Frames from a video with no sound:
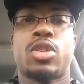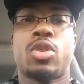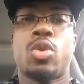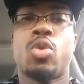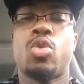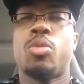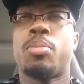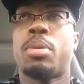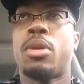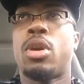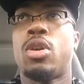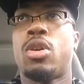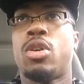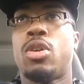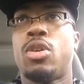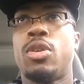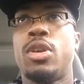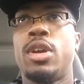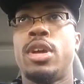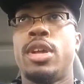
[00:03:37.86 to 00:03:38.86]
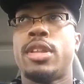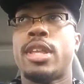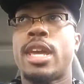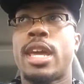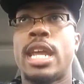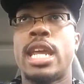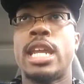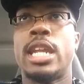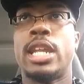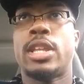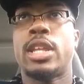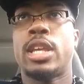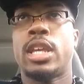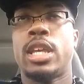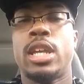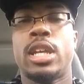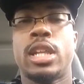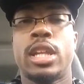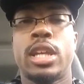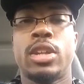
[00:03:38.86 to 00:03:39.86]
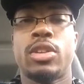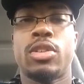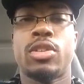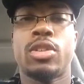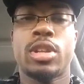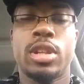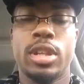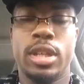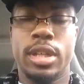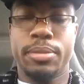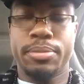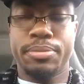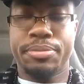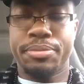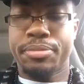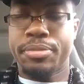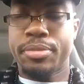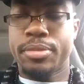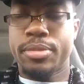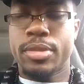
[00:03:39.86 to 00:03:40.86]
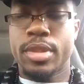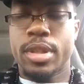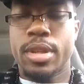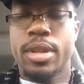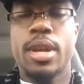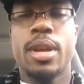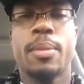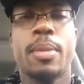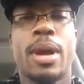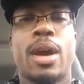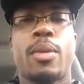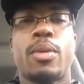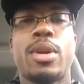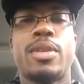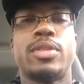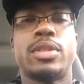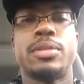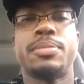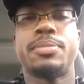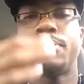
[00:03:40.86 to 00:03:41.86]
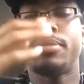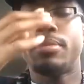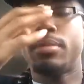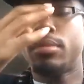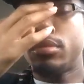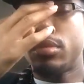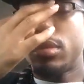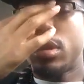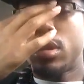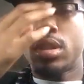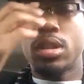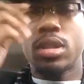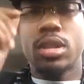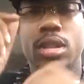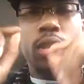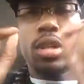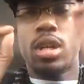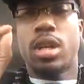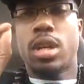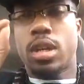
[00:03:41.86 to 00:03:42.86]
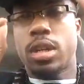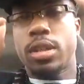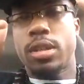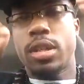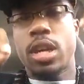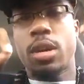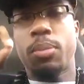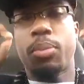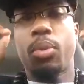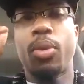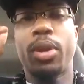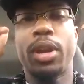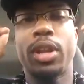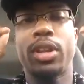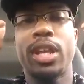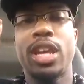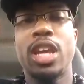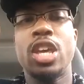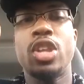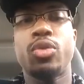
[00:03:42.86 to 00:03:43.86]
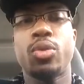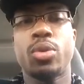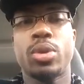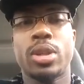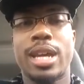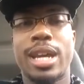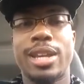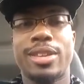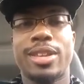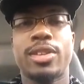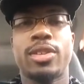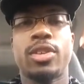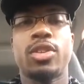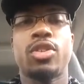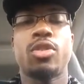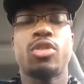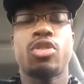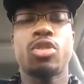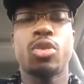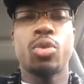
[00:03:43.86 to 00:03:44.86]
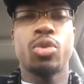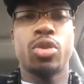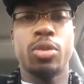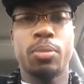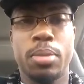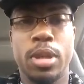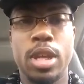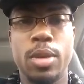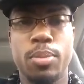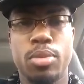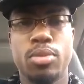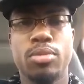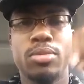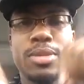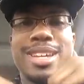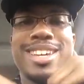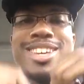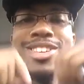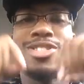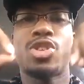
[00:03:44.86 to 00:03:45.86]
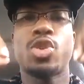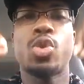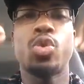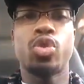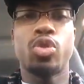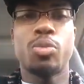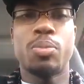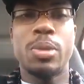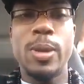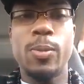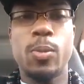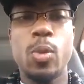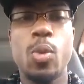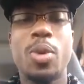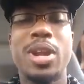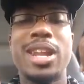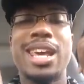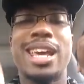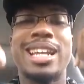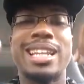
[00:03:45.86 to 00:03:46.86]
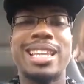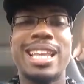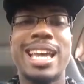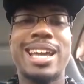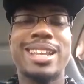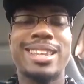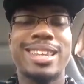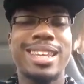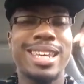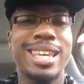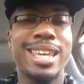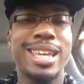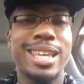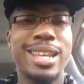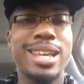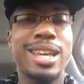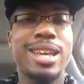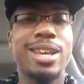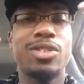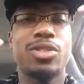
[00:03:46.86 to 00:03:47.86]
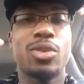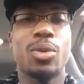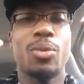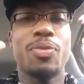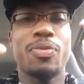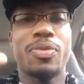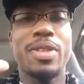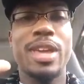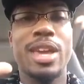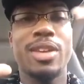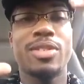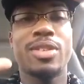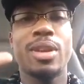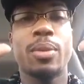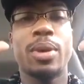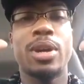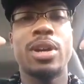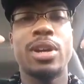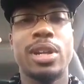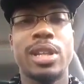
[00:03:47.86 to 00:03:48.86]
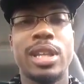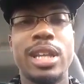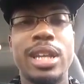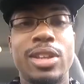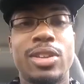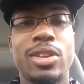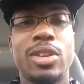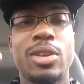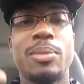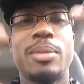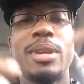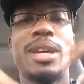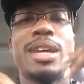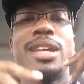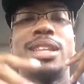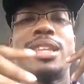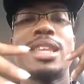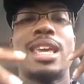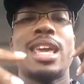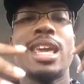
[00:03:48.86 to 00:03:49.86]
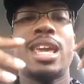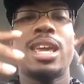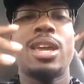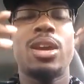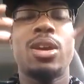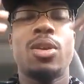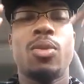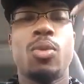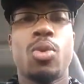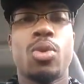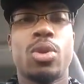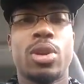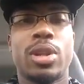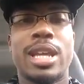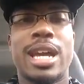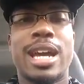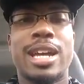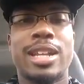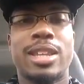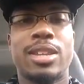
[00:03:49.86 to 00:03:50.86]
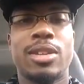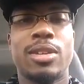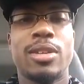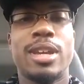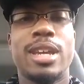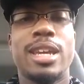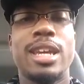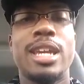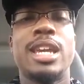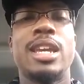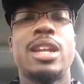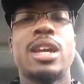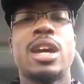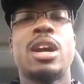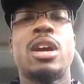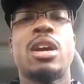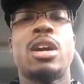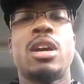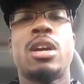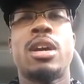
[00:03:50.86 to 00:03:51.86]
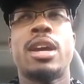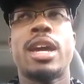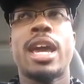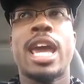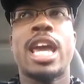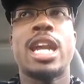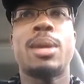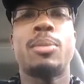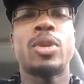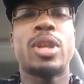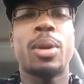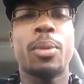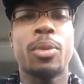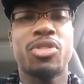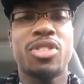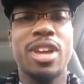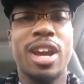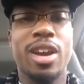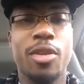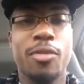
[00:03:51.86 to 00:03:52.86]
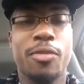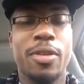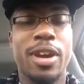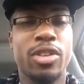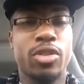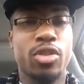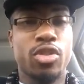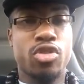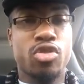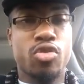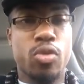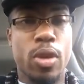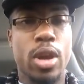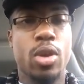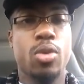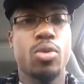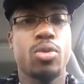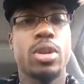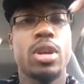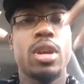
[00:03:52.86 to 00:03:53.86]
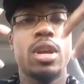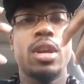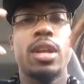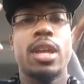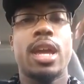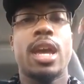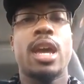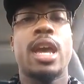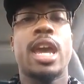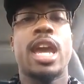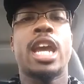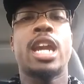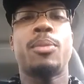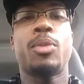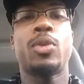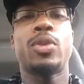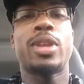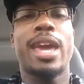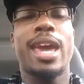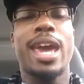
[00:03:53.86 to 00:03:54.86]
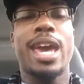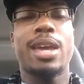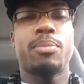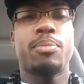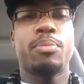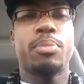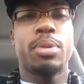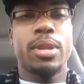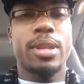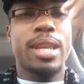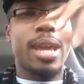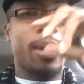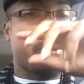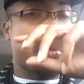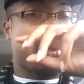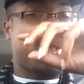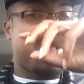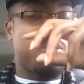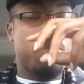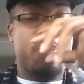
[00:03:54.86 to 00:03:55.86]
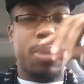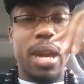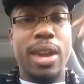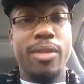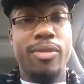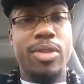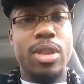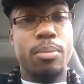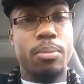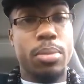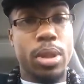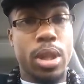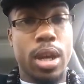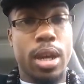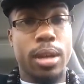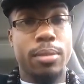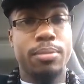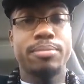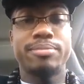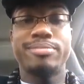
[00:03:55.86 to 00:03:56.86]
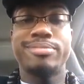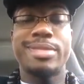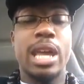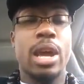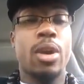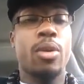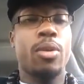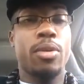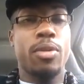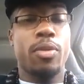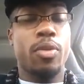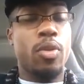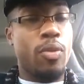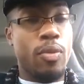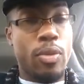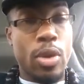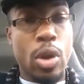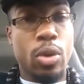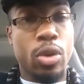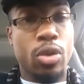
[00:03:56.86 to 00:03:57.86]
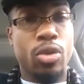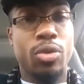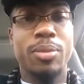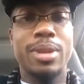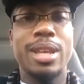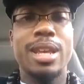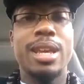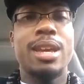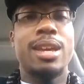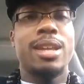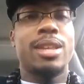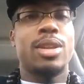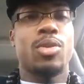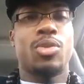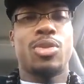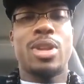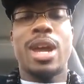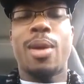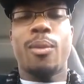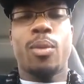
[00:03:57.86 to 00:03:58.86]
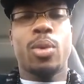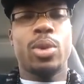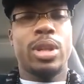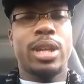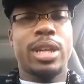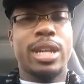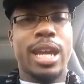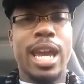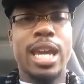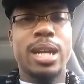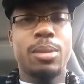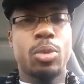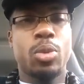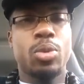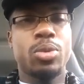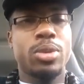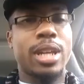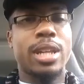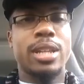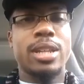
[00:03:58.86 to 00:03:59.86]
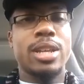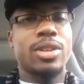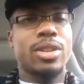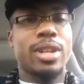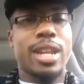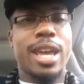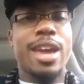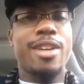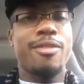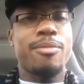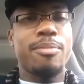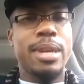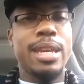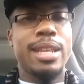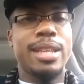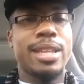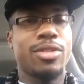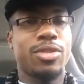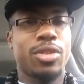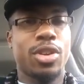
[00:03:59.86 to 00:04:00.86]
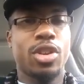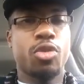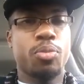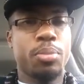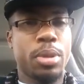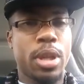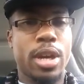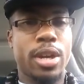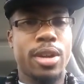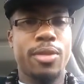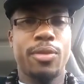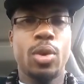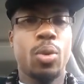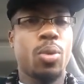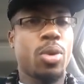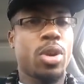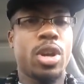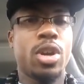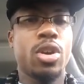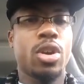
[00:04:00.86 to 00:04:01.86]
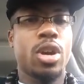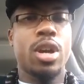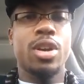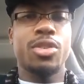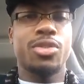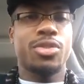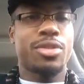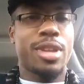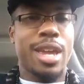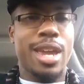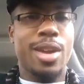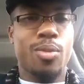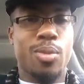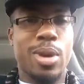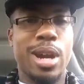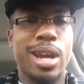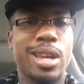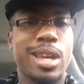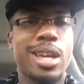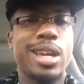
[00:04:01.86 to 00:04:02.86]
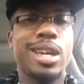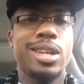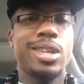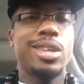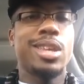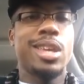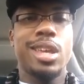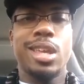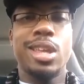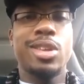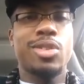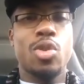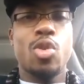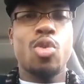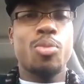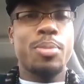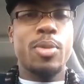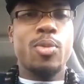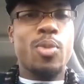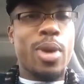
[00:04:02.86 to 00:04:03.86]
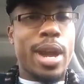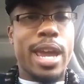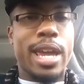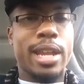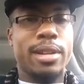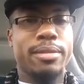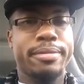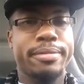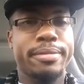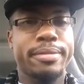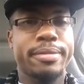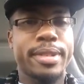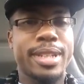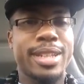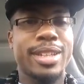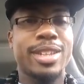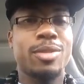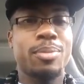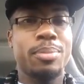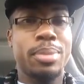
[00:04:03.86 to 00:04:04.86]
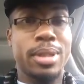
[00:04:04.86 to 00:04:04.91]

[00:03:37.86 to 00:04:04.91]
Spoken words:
told Paul that anything he cleans is clean. However, God appointed the Israelites as his chosen people. His chosen people were not allowed to eat certain things that were unclean to them. They weren't allowed to eat an animal that was sacrificed or strangled, an animal that was bathed in blood. Now, if you've noticed, there's not really an animal that doesn't have meat that's touched blood. If you don't cook a steak right, it's going to be red because it's